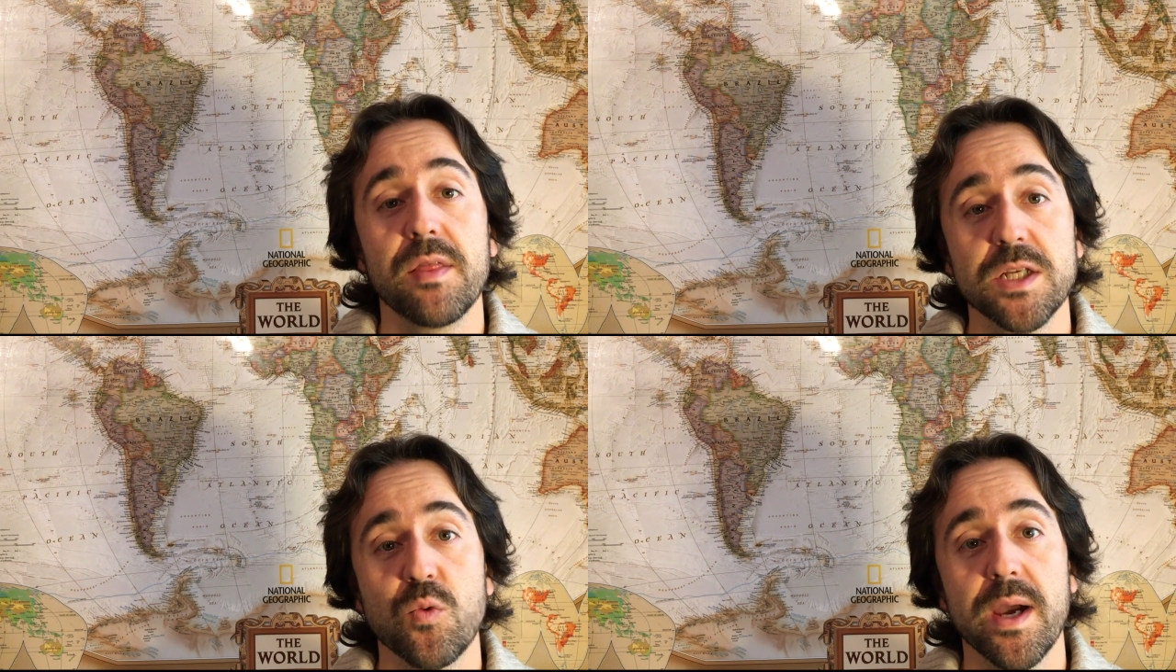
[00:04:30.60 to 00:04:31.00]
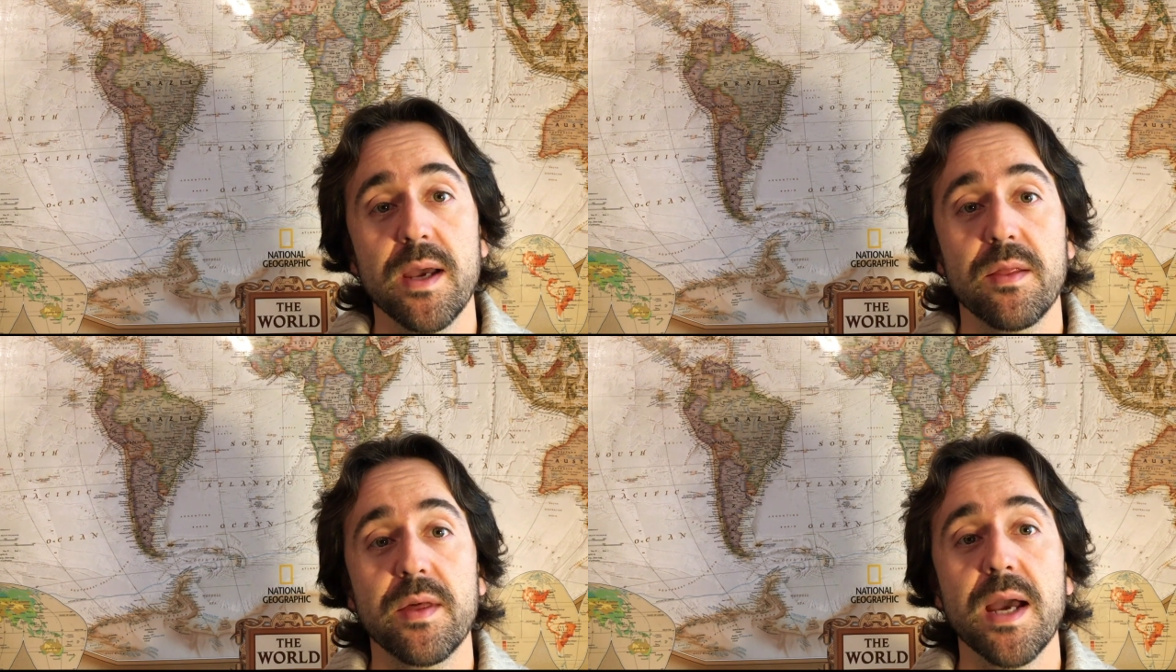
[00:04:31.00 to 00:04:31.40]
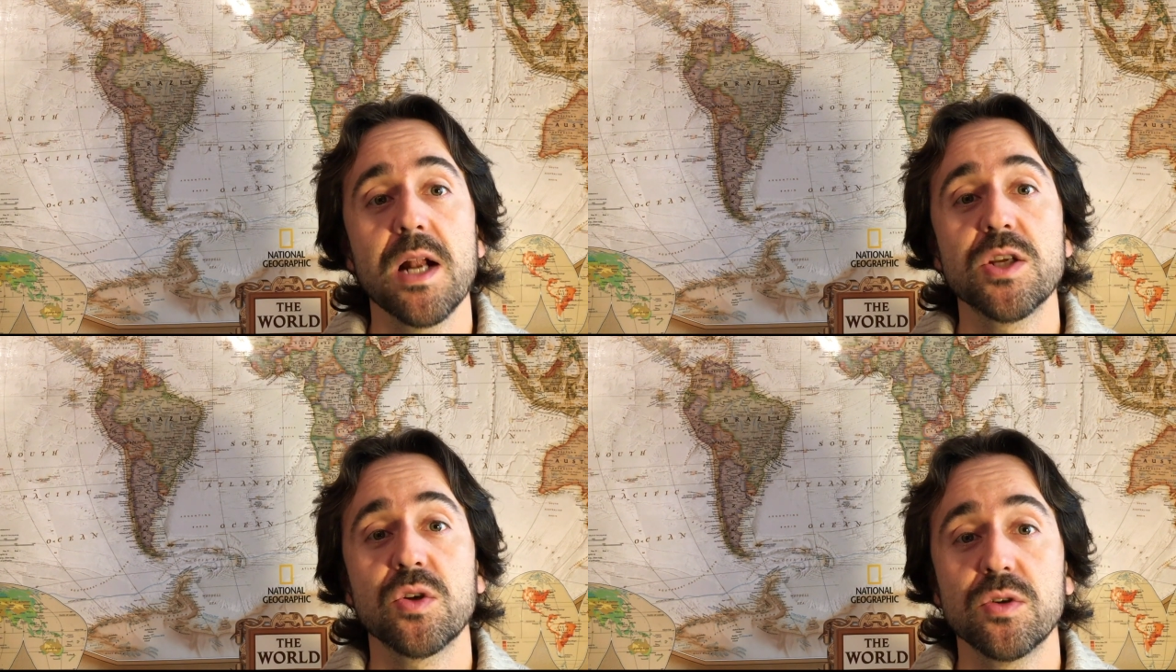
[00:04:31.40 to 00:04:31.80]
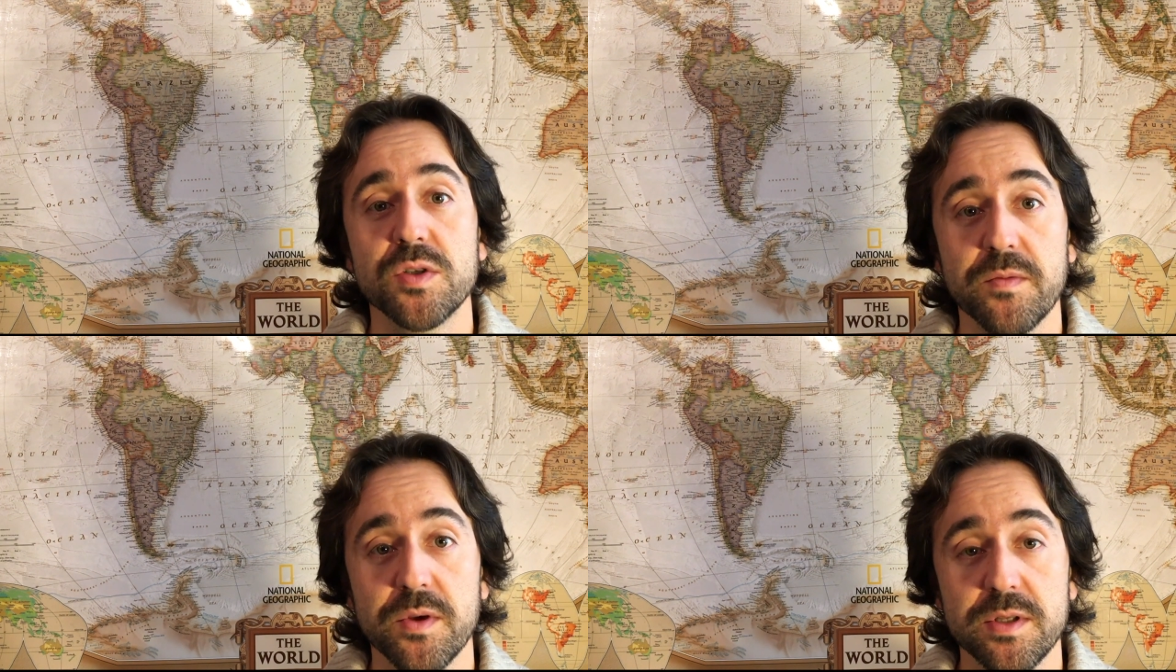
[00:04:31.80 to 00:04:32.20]
this way, they also
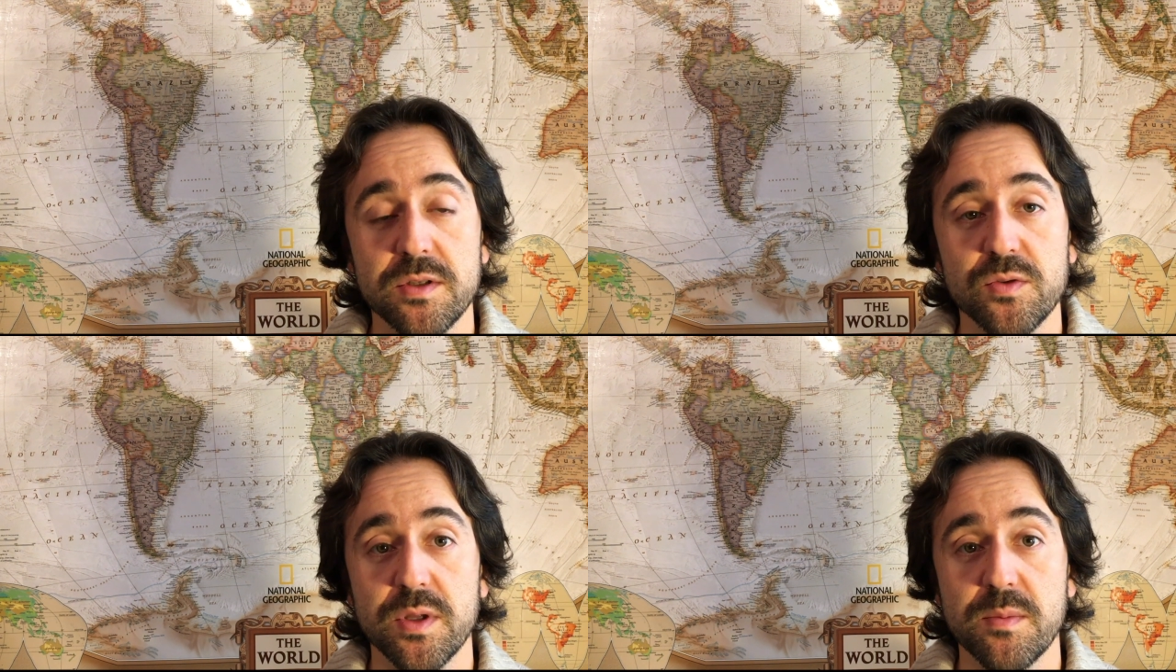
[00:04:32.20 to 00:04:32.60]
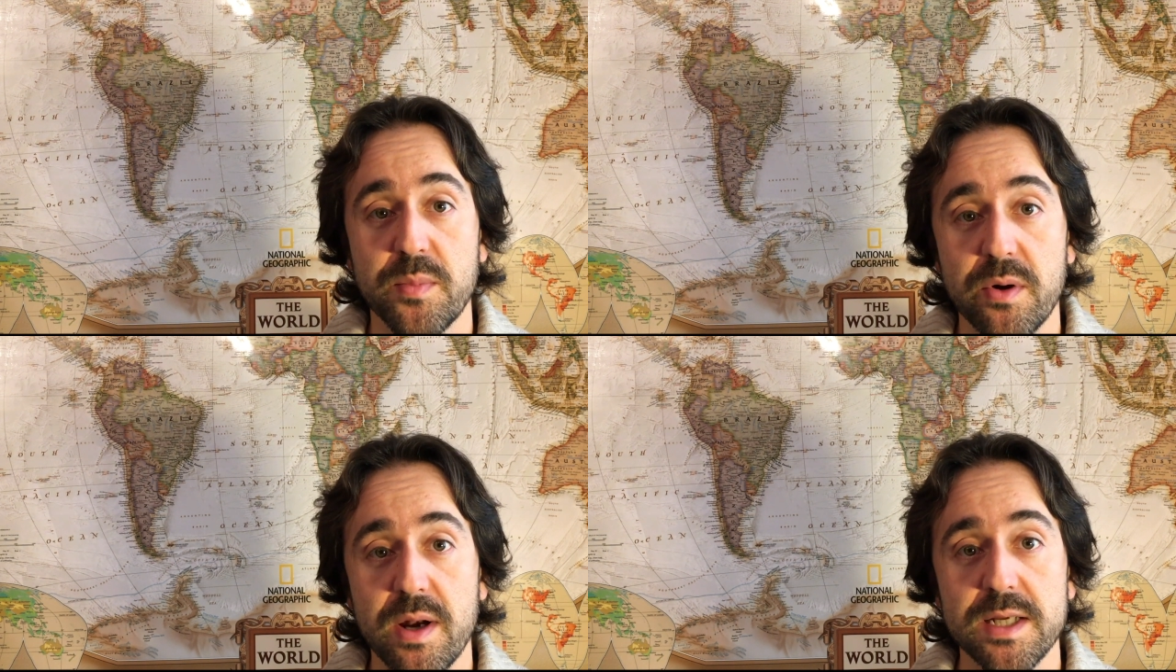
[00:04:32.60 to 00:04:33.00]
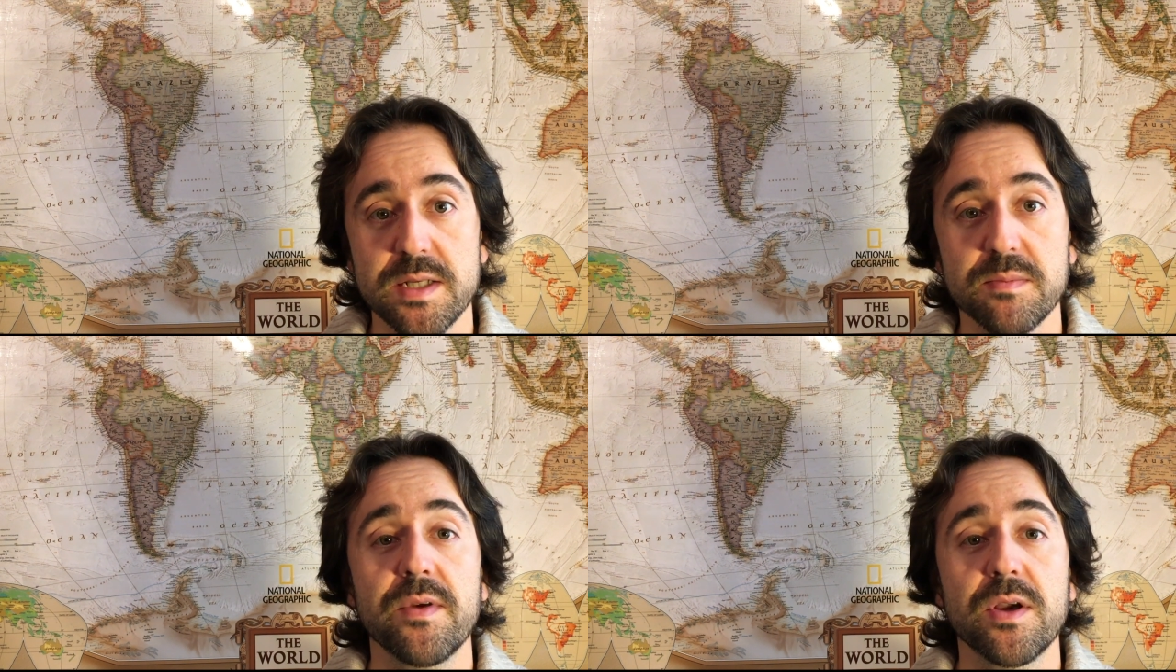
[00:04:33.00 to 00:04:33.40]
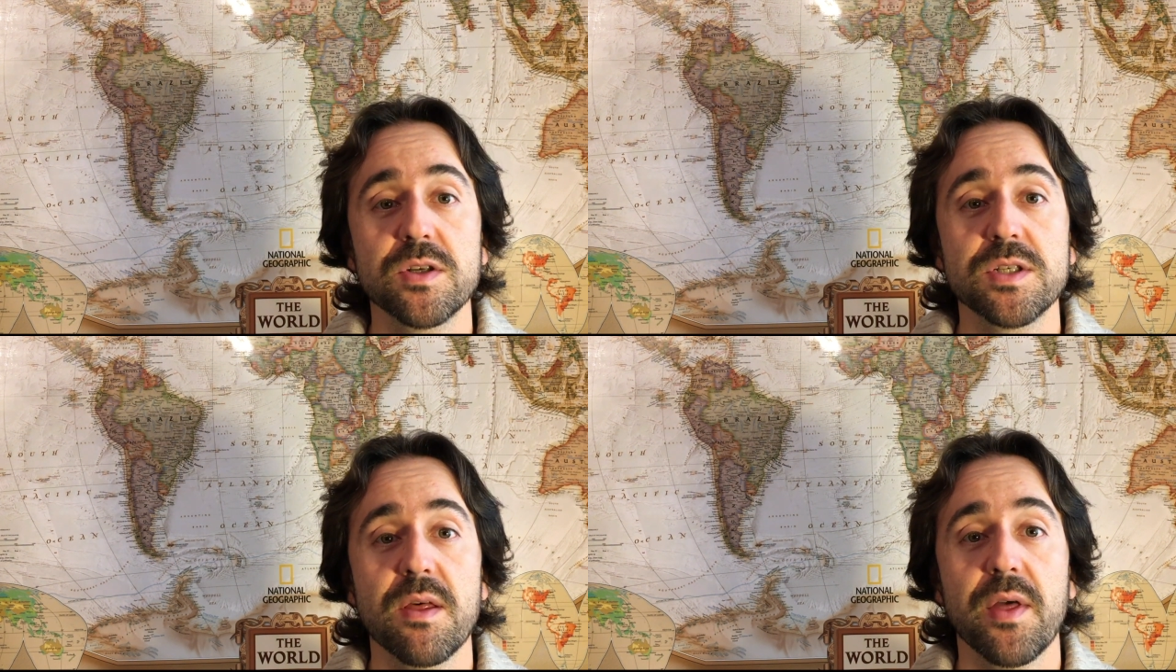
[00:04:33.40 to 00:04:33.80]
contributed to imperialism,
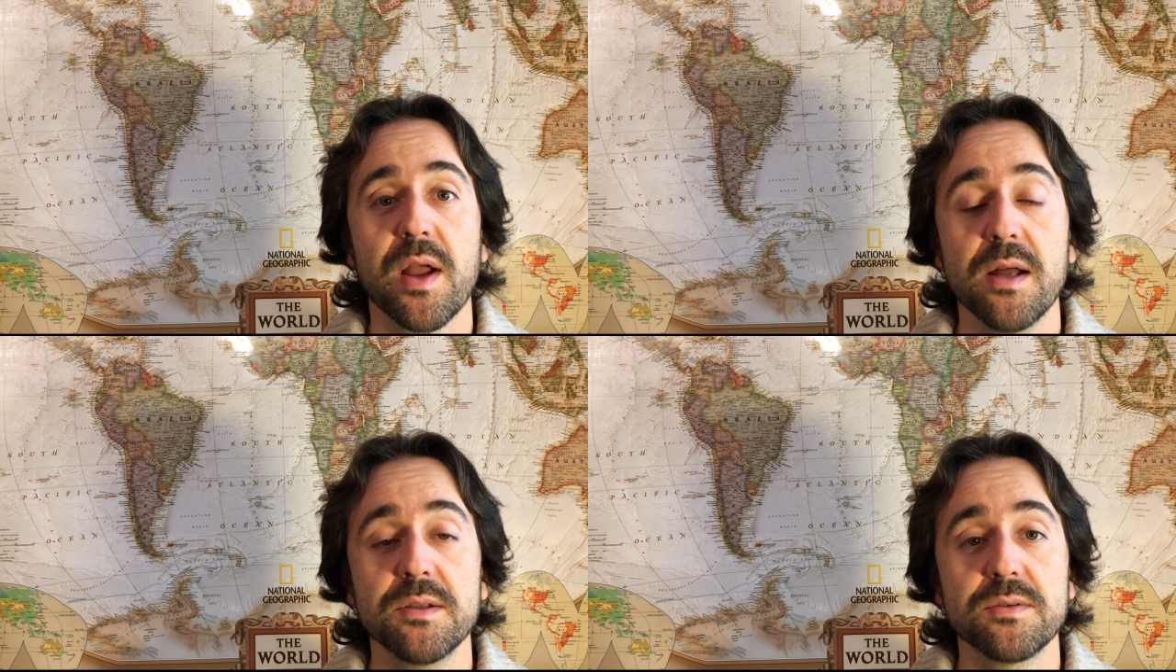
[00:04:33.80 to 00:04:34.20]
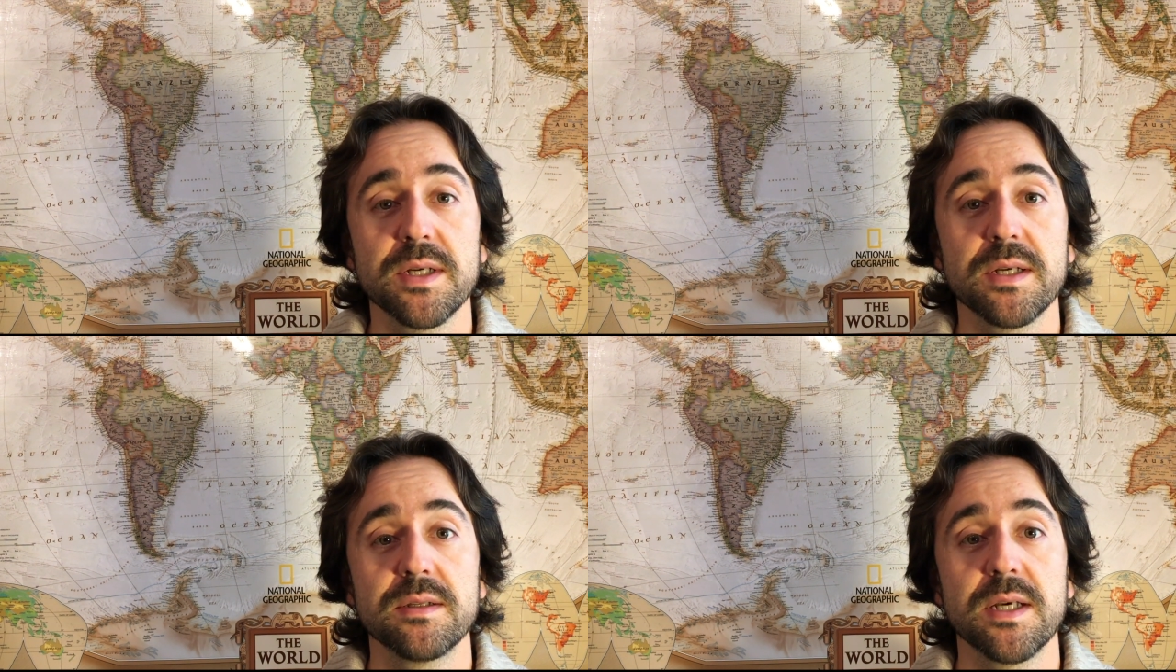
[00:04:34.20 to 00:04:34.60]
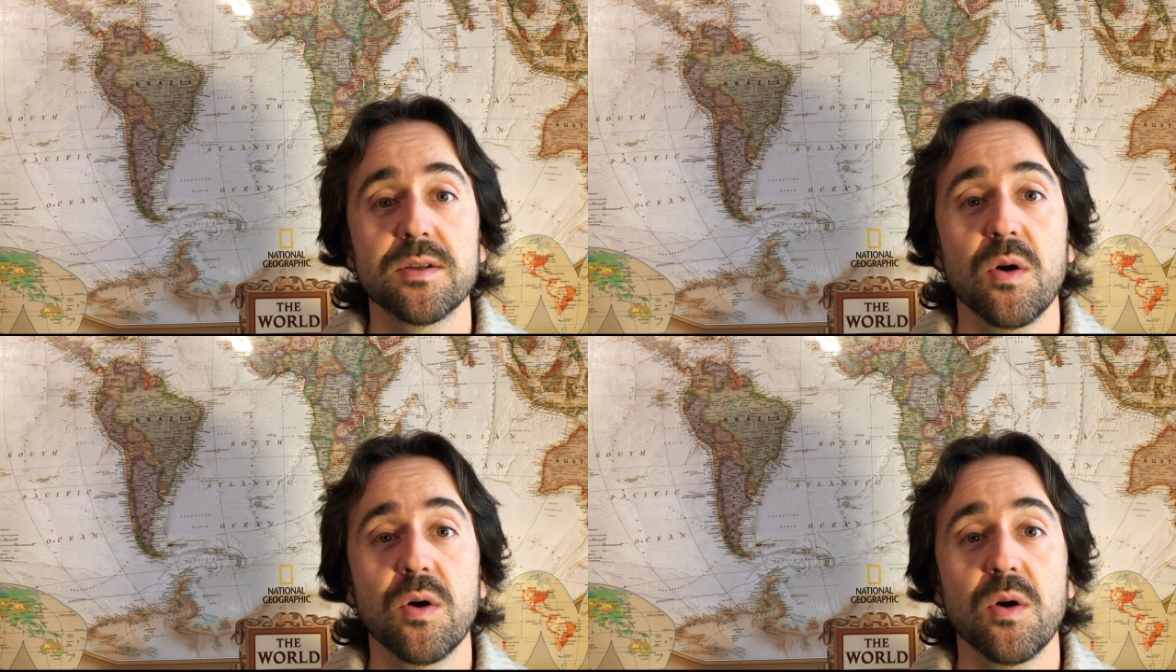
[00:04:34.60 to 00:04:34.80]
because the country that